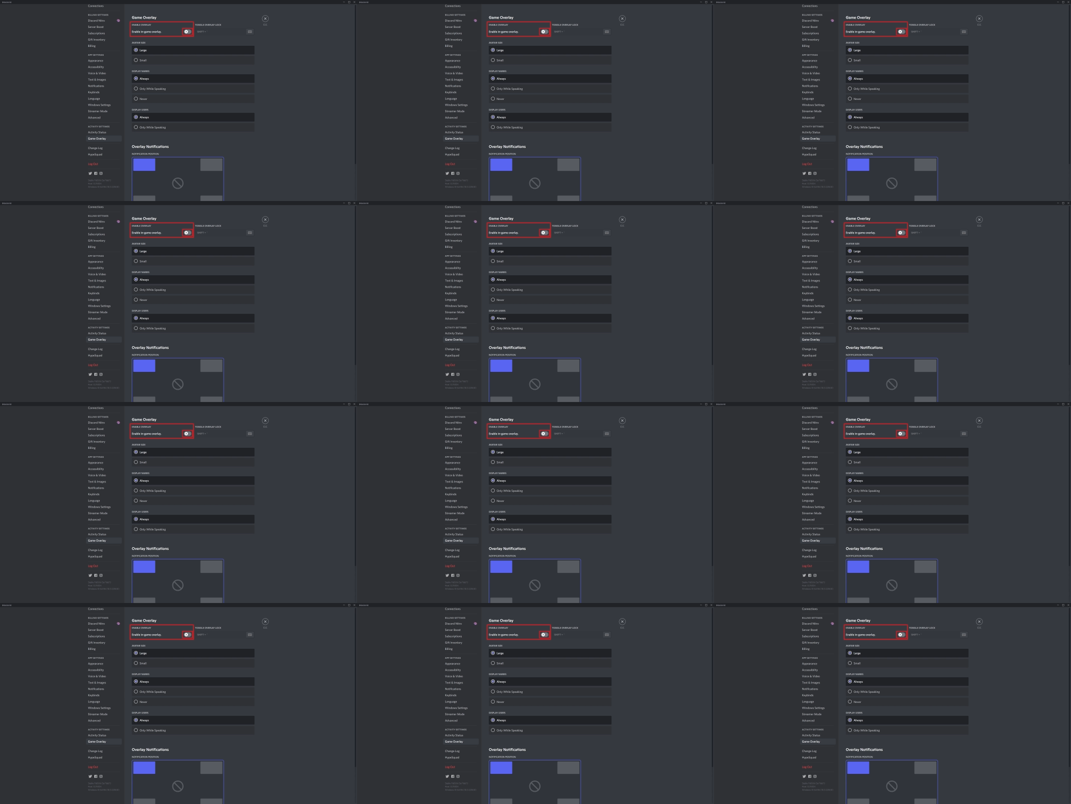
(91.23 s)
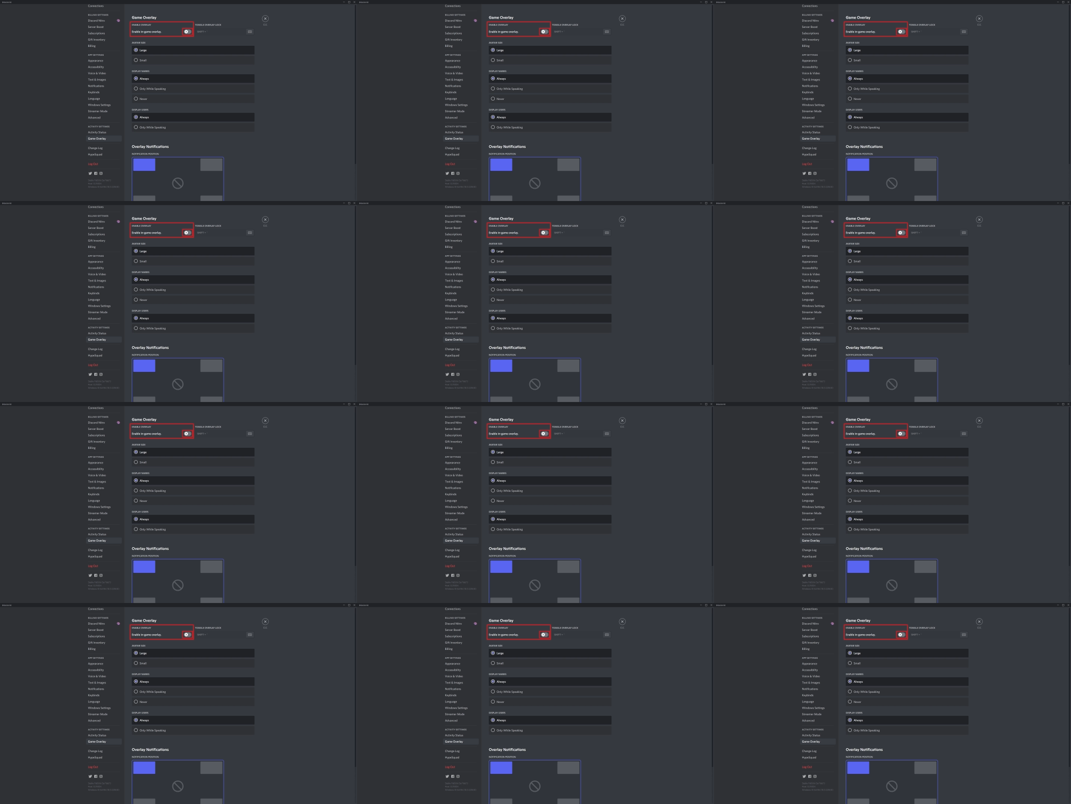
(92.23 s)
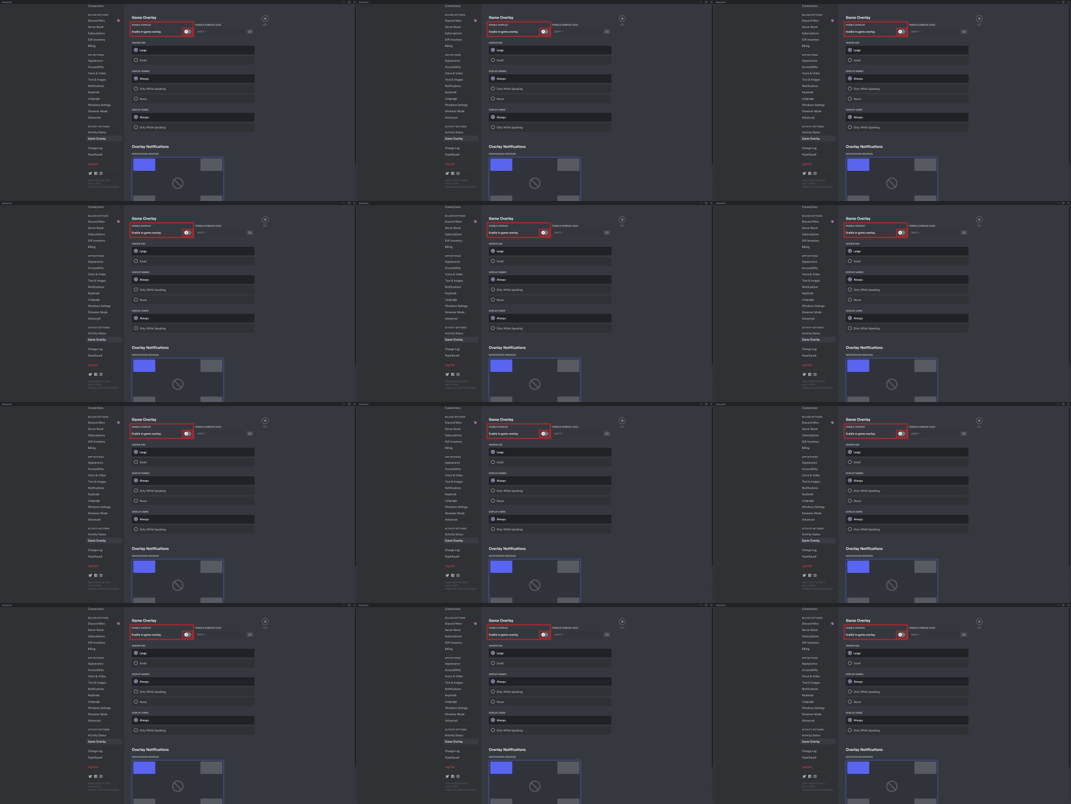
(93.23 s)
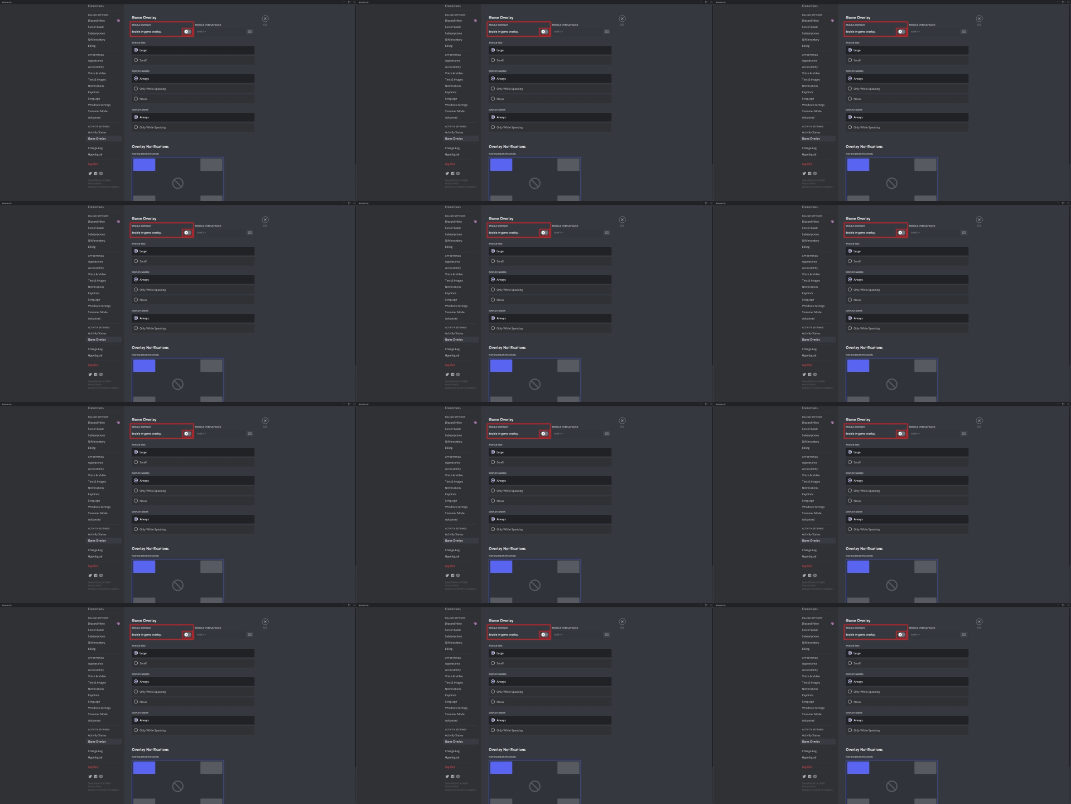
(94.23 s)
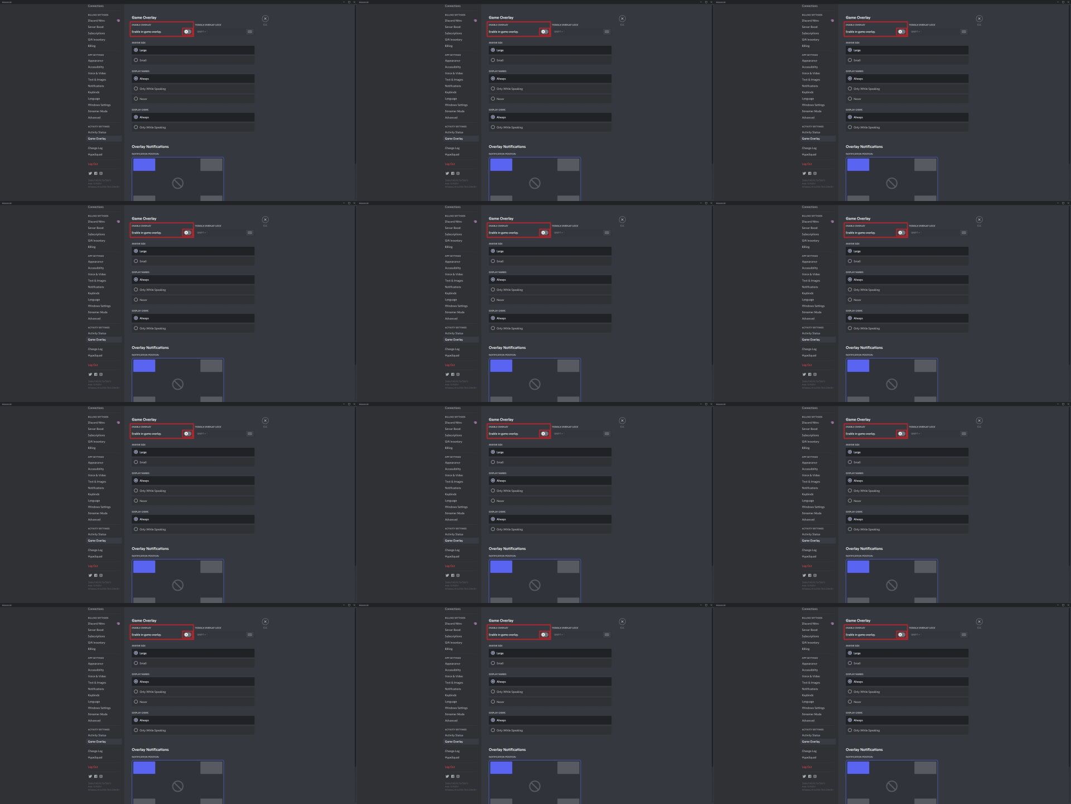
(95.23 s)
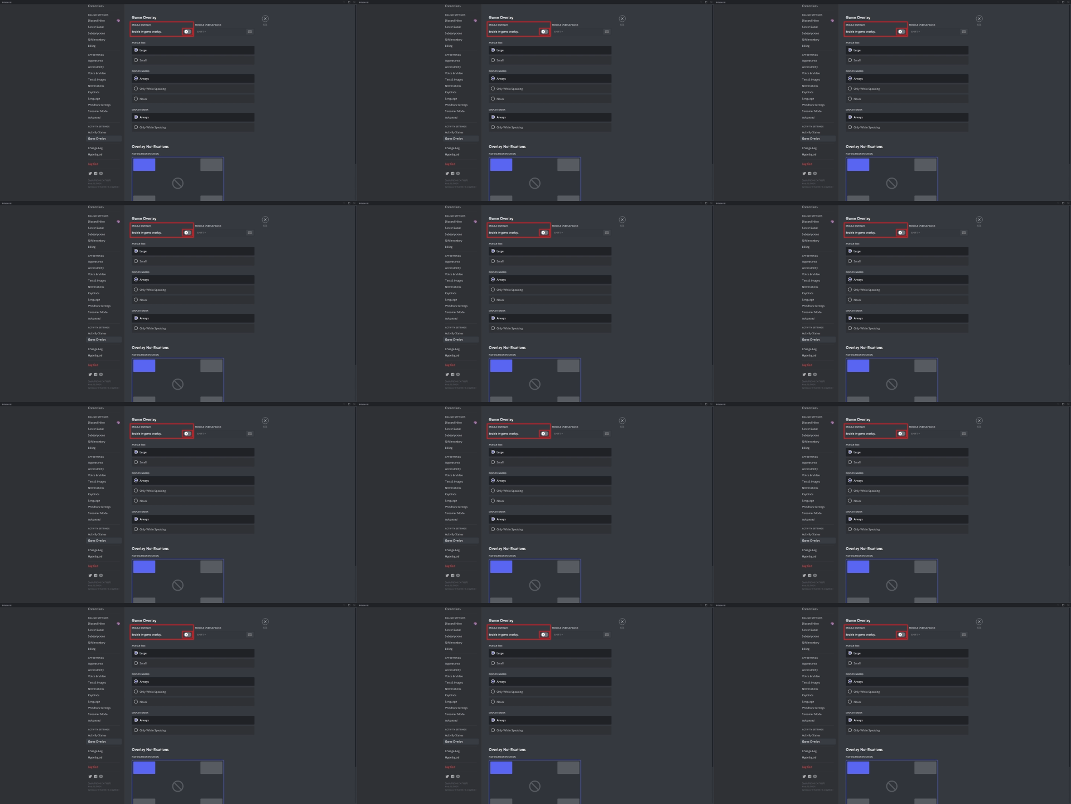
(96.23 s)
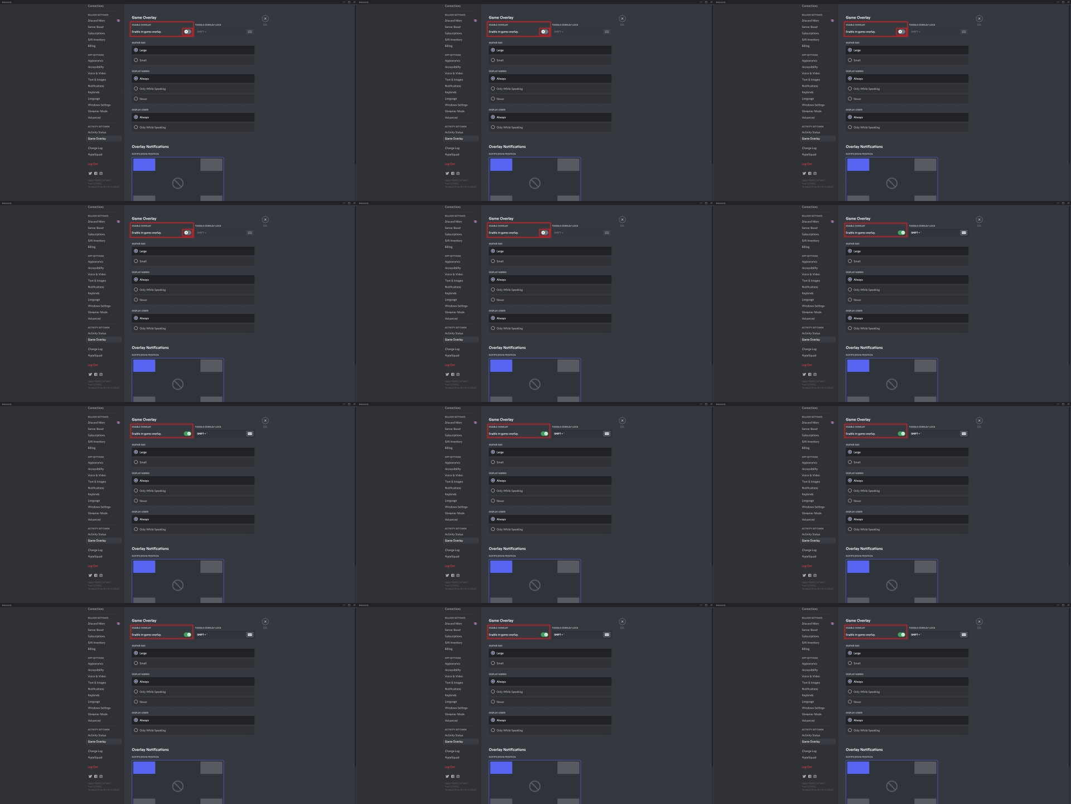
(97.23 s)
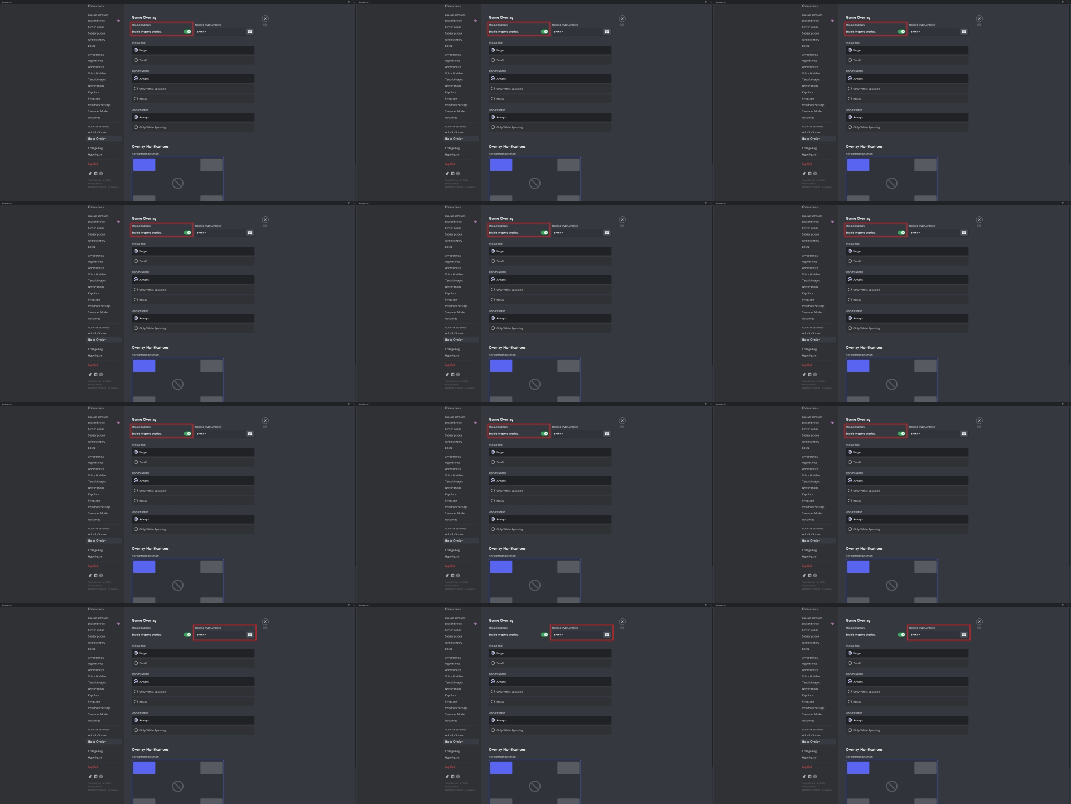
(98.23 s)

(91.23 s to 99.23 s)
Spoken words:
Nobody's mouth can be seen.